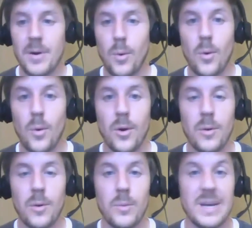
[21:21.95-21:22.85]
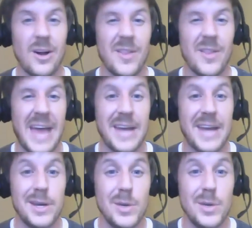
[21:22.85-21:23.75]
or we call that
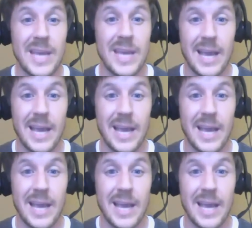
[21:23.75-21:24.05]
nuking.